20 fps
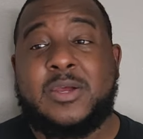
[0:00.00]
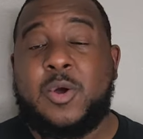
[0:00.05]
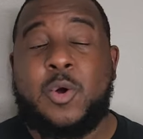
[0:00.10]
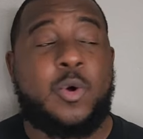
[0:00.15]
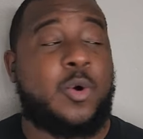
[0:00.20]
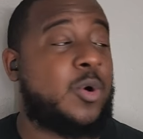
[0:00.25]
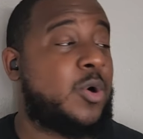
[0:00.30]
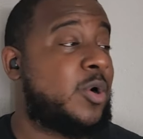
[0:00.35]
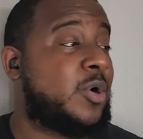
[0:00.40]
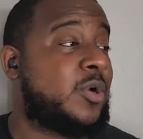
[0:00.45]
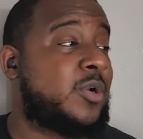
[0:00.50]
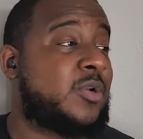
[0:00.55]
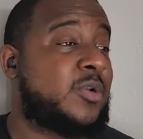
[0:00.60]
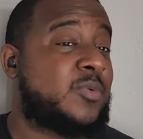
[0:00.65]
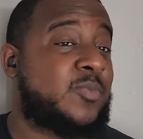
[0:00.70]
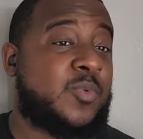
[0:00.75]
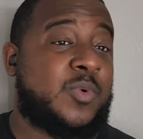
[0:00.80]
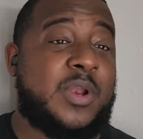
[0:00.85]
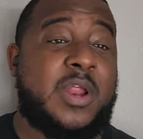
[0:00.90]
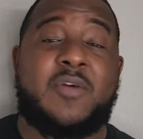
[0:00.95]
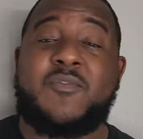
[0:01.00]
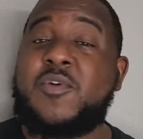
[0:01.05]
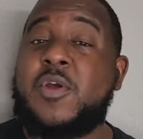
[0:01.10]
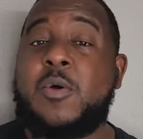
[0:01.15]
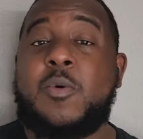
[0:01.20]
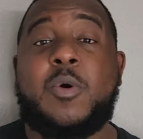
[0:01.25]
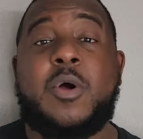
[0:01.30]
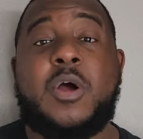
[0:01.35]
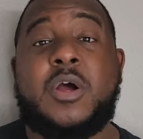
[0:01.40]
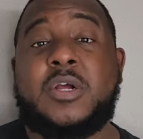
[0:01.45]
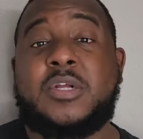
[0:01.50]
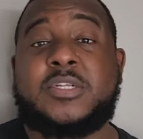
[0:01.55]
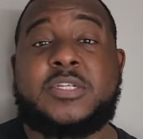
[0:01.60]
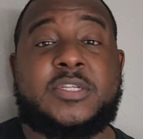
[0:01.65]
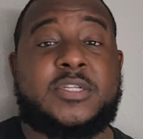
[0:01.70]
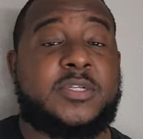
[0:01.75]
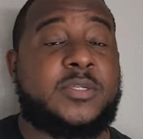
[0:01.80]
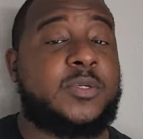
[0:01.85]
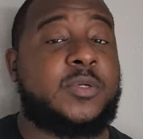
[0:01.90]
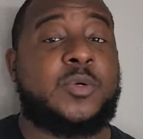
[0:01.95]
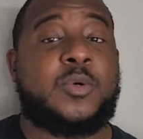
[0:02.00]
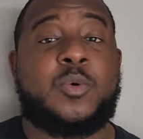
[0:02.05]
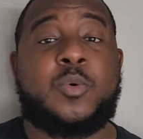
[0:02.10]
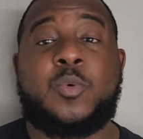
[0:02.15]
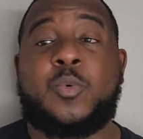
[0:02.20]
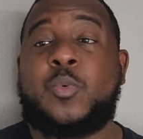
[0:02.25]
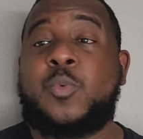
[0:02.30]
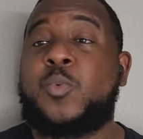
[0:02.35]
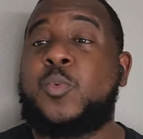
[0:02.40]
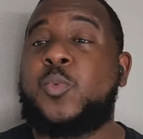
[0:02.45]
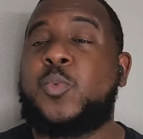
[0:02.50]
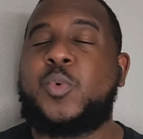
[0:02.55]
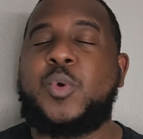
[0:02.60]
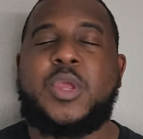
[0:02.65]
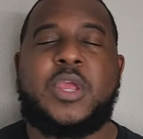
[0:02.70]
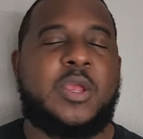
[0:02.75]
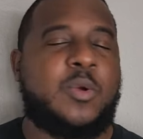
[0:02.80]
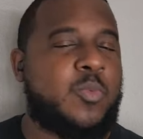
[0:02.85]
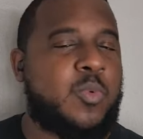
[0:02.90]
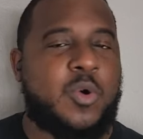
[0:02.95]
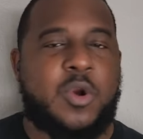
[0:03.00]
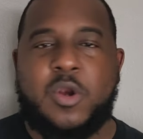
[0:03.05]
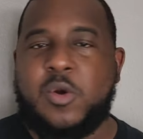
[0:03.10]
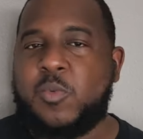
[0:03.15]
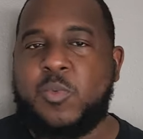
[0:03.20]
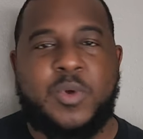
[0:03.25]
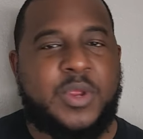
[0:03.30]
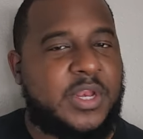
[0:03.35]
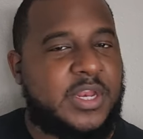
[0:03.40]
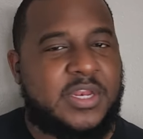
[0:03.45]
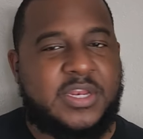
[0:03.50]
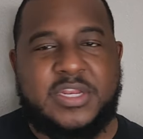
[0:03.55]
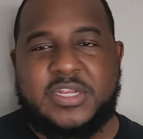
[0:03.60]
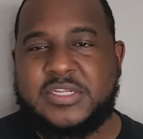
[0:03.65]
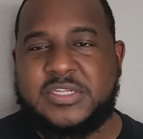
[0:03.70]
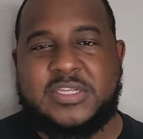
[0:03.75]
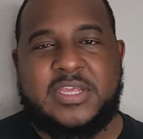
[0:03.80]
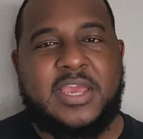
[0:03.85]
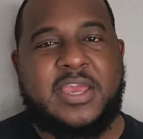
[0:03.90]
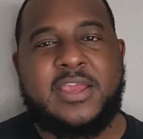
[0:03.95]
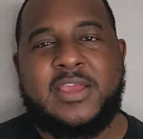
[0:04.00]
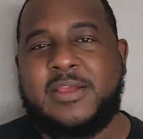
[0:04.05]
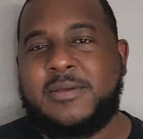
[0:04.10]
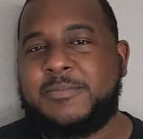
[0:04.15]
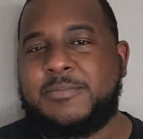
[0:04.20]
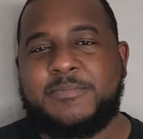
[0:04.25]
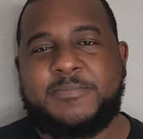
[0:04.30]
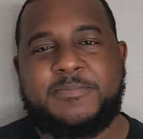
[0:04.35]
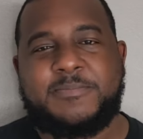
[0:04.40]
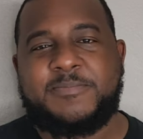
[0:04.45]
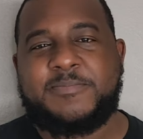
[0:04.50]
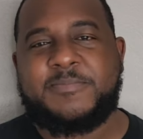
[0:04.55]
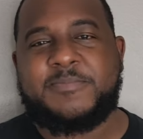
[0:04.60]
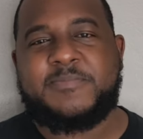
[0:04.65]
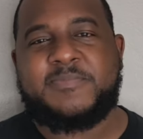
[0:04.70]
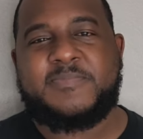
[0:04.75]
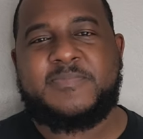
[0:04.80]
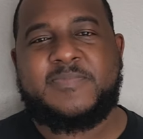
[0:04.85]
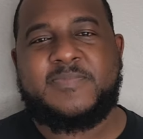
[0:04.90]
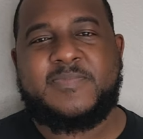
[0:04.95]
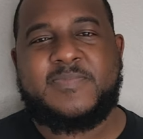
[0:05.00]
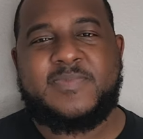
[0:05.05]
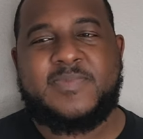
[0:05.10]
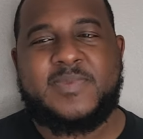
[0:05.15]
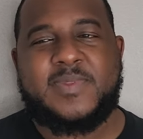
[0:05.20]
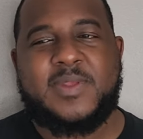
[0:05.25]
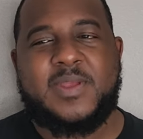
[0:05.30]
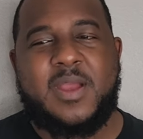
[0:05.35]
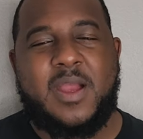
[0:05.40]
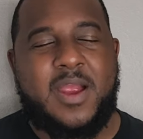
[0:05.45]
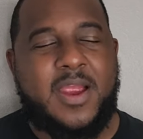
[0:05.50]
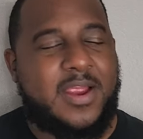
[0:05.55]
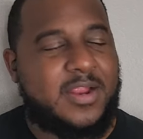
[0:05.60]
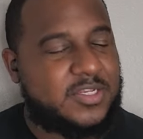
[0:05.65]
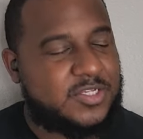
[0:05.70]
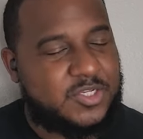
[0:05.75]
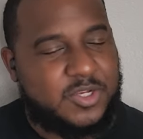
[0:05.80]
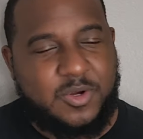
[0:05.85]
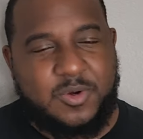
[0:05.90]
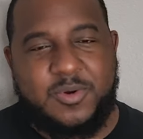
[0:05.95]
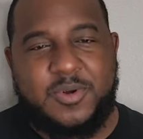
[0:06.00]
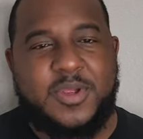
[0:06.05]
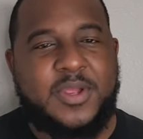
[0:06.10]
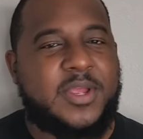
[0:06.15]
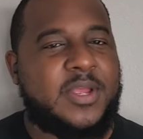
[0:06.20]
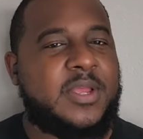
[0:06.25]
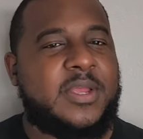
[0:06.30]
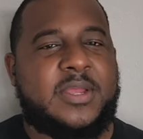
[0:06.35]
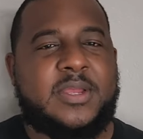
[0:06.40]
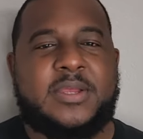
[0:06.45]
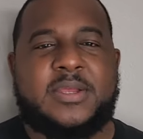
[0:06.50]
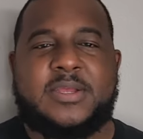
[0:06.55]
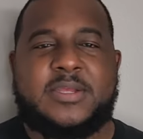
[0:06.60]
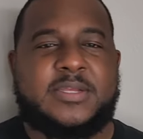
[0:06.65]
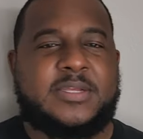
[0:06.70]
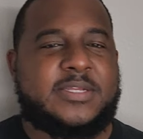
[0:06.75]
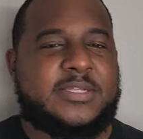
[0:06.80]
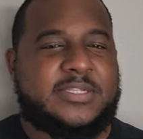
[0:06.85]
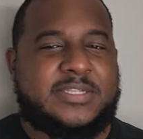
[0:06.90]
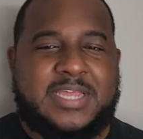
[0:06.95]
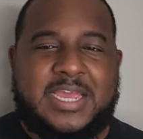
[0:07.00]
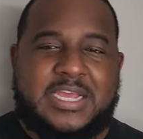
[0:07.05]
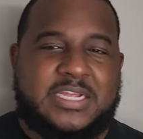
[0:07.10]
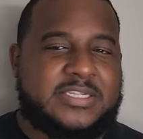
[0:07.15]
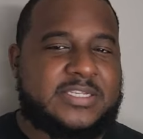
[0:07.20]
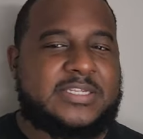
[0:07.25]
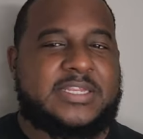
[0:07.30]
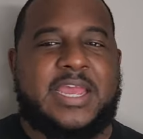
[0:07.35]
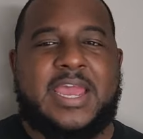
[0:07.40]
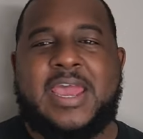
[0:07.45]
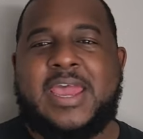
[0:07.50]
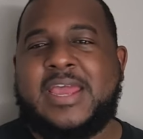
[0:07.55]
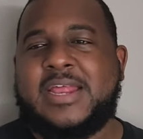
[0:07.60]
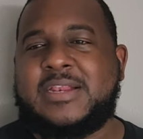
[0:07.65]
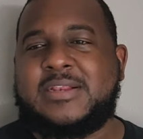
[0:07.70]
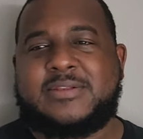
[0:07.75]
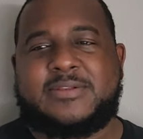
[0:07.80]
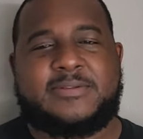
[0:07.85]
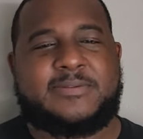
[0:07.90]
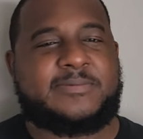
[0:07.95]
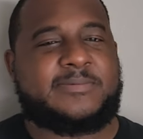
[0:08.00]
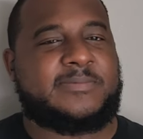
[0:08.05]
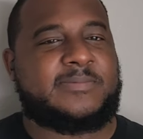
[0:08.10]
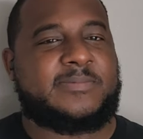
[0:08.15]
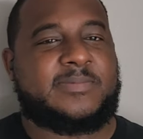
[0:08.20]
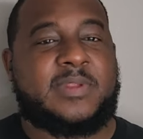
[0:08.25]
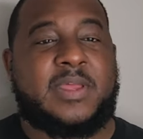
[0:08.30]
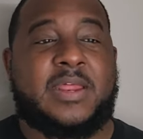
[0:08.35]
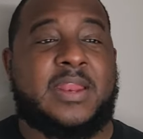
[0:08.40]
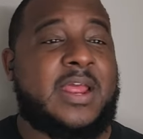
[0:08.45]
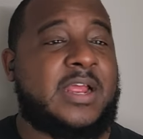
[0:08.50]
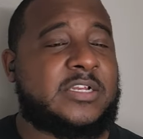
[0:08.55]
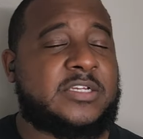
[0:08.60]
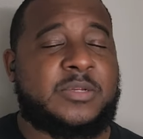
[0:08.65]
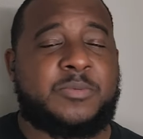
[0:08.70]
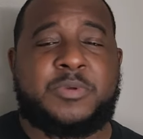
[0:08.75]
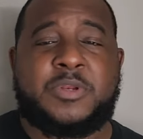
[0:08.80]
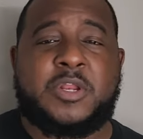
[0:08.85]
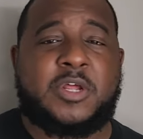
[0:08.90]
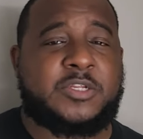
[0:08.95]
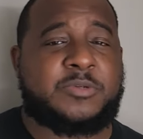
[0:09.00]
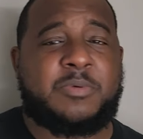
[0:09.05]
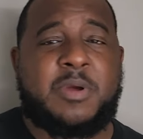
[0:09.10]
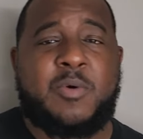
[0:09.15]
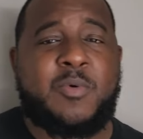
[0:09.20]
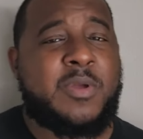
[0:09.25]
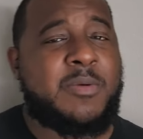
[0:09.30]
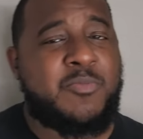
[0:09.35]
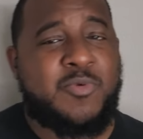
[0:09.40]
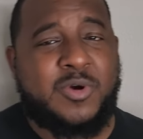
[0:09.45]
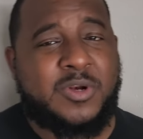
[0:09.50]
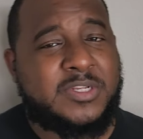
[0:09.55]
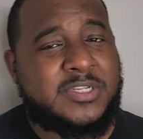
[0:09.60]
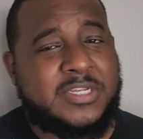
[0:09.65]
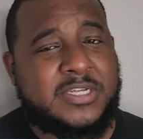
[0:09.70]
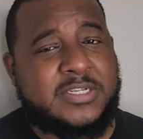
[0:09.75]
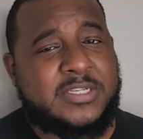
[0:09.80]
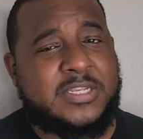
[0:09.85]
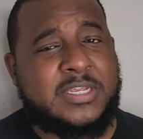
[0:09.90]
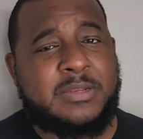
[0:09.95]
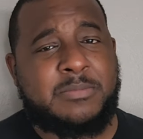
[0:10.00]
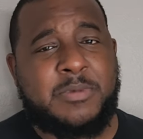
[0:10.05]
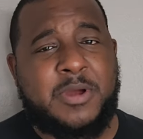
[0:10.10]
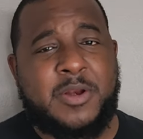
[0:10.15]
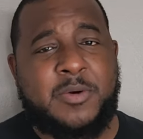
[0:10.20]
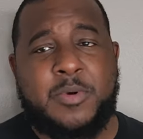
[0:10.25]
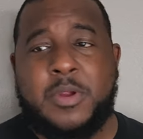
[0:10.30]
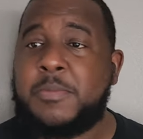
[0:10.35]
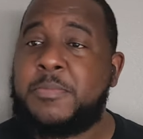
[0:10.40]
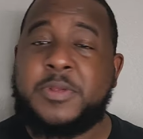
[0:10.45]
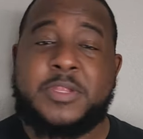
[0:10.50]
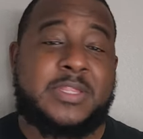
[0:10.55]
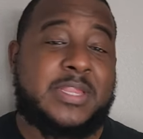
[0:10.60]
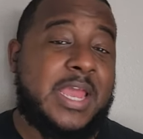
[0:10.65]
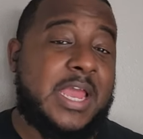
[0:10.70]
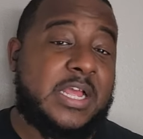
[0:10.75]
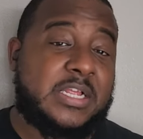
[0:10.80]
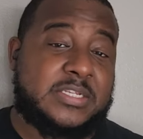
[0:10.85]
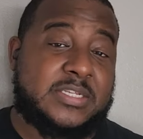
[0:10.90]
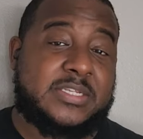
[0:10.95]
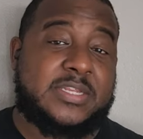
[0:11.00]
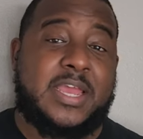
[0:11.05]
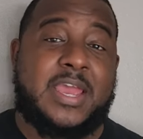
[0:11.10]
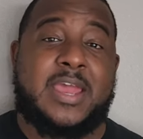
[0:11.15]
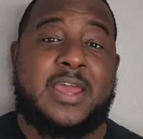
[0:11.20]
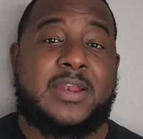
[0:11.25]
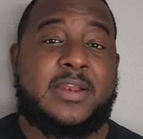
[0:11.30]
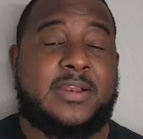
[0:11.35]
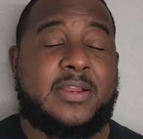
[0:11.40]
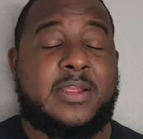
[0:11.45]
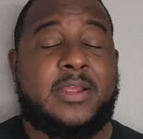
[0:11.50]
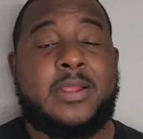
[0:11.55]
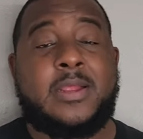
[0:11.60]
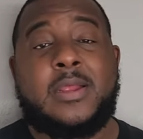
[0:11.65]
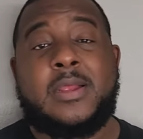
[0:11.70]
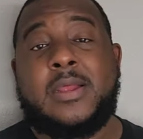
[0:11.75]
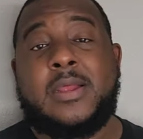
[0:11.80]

or whatever it was, we weren't winning this game. All right, so that's that. And actually, we lost by way more than 16, by the way. But that's that.